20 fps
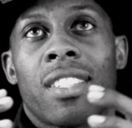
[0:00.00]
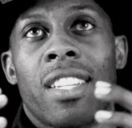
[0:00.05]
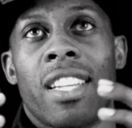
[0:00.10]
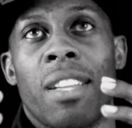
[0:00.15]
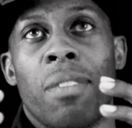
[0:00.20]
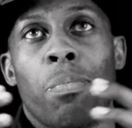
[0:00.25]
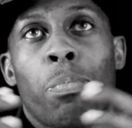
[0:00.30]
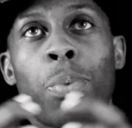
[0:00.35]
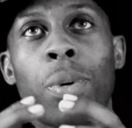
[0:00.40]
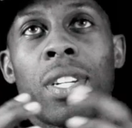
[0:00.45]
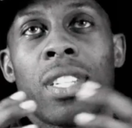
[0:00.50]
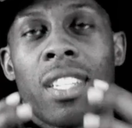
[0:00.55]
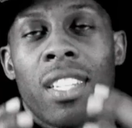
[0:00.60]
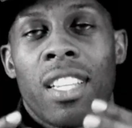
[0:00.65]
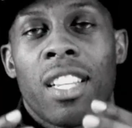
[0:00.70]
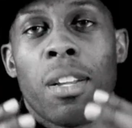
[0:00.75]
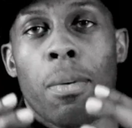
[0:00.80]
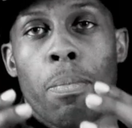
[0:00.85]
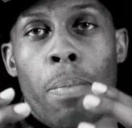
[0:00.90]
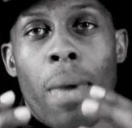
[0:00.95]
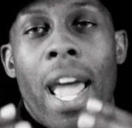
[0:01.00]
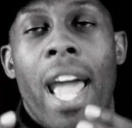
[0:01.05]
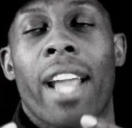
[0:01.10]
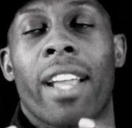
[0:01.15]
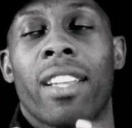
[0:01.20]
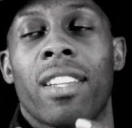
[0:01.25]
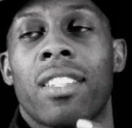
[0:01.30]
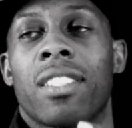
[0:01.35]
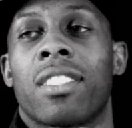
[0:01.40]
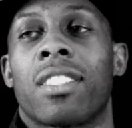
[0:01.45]
and putting it in a
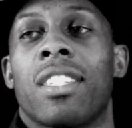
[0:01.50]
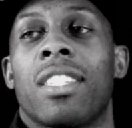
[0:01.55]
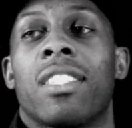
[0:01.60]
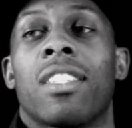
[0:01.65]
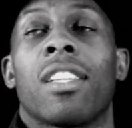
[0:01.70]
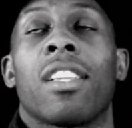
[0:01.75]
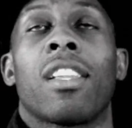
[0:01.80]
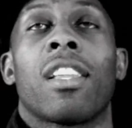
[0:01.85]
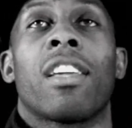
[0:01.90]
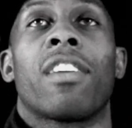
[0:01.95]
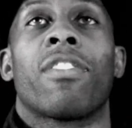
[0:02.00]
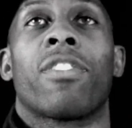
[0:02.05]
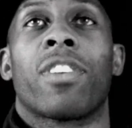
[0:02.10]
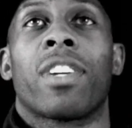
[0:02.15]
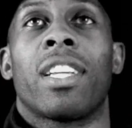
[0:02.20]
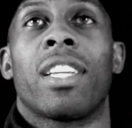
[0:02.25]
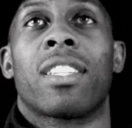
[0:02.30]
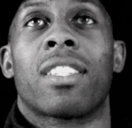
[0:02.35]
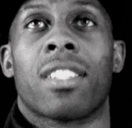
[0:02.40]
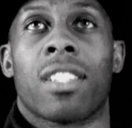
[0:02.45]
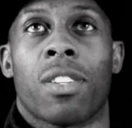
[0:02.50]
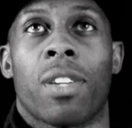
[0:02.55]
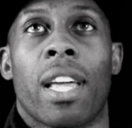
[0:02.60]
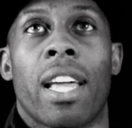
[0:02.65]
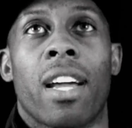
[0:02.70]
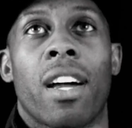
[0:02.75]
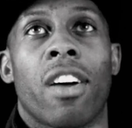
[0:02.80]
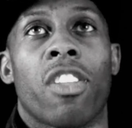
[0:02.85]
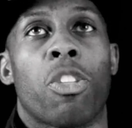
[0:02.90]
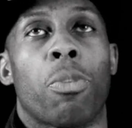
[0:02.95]
package and delivering it so
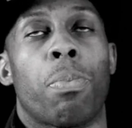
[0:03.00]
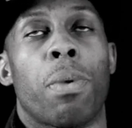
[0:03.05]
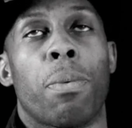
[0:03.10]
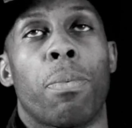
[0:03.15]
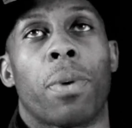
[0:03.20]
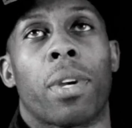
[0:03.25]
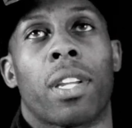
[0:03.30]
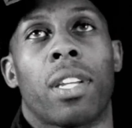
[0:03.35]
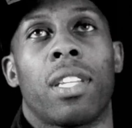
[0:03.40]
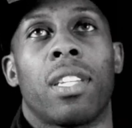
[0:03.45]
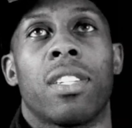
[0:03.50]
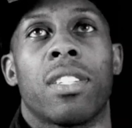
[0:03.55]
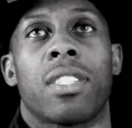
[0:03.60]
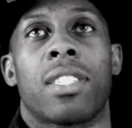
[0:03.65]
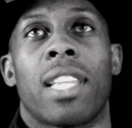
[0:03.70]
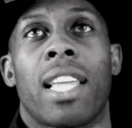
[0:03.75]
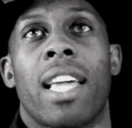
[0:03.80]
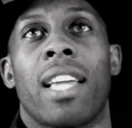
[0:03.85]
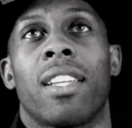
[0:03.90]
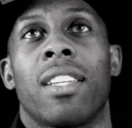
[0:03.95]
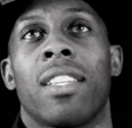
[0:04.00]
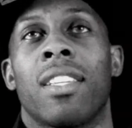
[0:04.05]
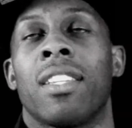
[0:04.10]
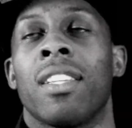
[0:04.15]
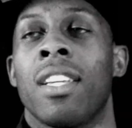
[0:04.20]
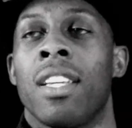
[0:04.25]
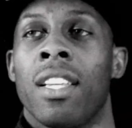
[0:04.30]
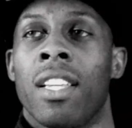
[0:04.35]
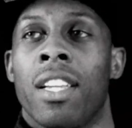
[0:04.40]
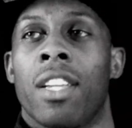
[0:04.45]
that other people can understand it,
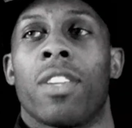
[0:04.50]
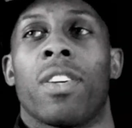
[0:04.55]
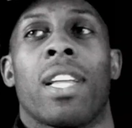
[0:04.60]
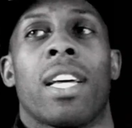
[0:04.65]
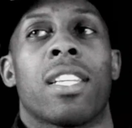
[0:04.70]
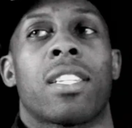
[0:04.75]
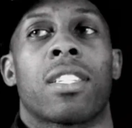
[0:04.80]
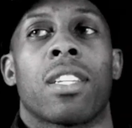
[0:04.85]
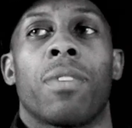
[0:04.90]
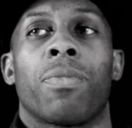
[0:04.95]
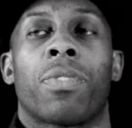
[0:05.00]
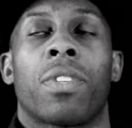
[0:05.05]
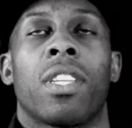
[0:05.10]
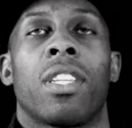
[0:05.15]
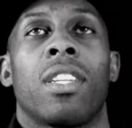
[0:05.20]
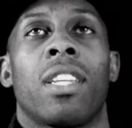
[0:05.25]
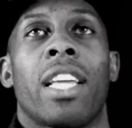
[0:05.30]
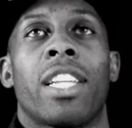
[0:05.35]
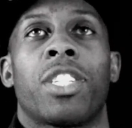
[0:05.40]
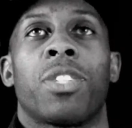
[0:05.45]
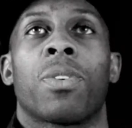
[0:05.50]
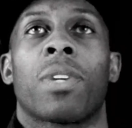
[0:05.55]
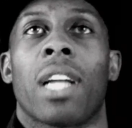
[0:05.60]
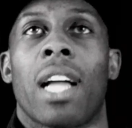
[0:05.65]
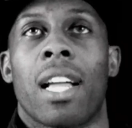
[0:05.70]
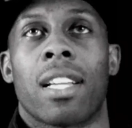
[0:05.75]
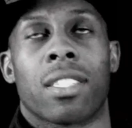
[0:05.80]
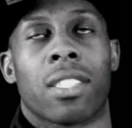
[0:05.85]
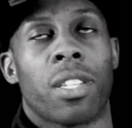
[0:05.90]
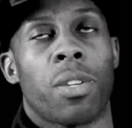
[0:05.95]
you know, that's something that you
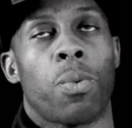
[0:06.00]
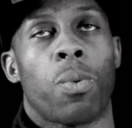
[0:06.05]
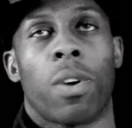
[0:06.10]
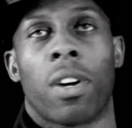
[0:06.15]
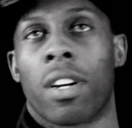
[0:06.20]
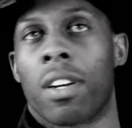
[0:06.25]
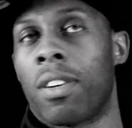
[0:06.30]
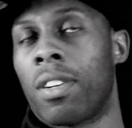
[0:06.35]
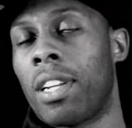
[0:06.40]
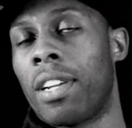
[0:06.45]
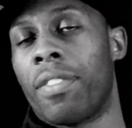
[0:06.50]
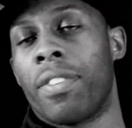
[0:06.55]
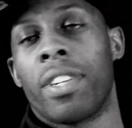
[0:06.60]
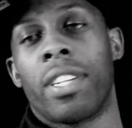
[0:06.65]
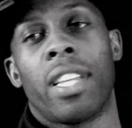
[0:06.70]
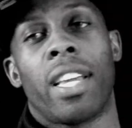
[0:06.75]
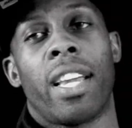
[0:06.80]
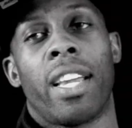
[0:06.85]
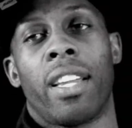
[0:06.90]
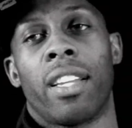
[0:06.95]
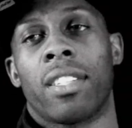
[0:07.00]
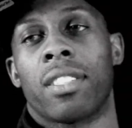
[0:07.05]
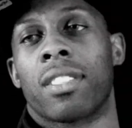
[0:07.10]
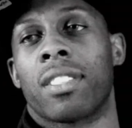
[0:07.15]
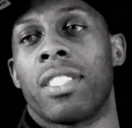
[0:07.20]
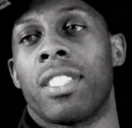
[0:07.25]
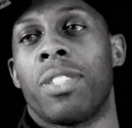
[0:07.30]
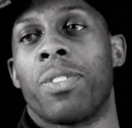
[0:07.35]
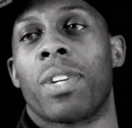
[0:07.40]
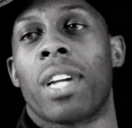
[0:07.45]
constantly work on every day,
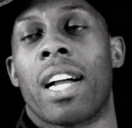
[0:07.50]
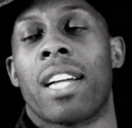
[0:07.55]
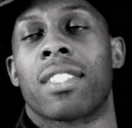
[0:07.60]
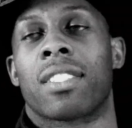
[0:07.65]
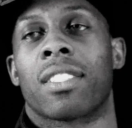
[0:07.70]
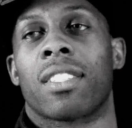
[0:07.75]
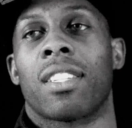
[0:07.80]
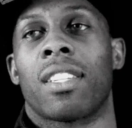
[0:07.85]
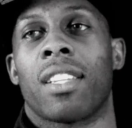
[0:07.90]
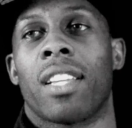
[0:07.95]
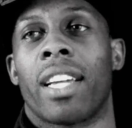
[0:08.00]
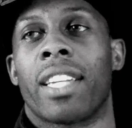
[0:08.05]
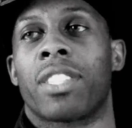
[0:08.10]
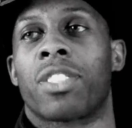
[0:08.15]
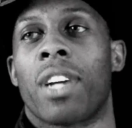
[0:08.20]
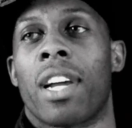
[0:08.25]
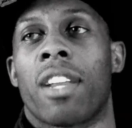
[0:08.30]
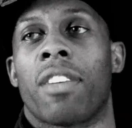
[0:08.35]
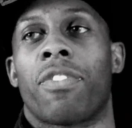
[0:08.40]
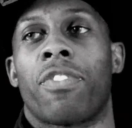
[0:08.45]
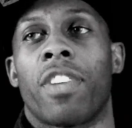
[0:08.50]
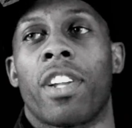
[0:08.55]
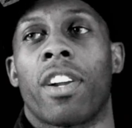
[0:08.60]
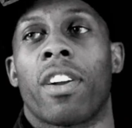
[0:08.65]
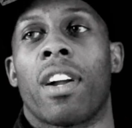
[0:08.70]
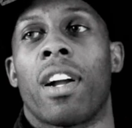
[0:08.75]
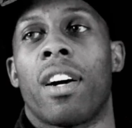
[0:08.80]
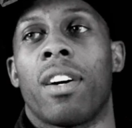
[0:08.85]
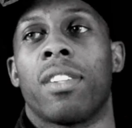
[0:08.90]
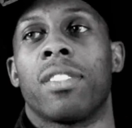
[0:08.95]
and you constantly like try to
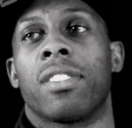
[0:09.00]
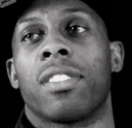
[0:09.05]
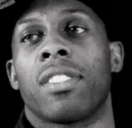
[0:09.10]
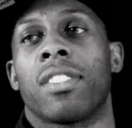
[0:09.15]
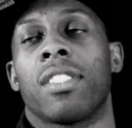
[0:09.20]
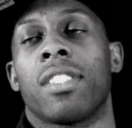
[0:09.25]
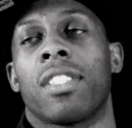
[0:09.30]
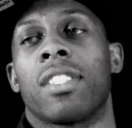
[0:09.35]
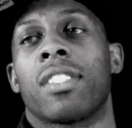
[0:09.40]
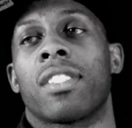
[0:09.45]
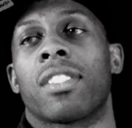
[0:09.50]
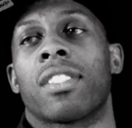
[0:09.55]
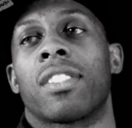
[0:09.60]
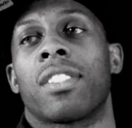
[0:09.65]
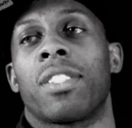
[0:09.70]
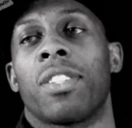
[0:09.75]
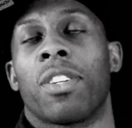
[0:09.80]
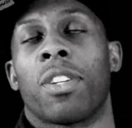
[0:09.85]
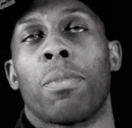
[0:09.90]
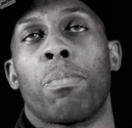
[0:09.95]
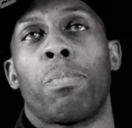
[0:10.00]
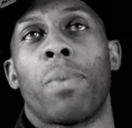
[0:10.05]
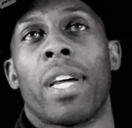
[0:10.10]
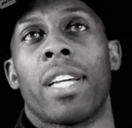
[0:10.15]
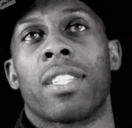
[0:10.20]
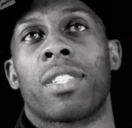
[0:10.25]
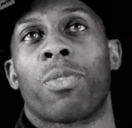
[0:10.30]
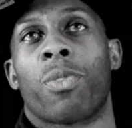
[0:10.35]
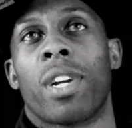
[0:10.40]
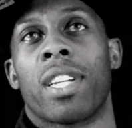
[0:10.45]
figure out, you know, the
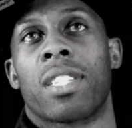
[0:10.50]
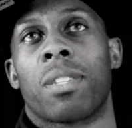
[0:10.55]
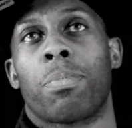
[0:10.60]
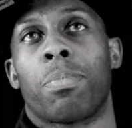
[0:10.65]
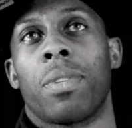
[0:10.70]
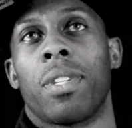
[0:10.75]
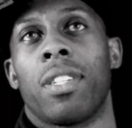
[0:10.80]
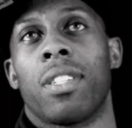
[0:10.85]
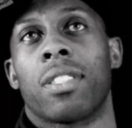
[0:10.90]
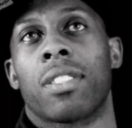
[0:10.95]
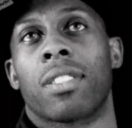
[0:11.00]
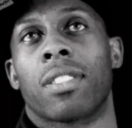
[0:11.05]
best recipe. And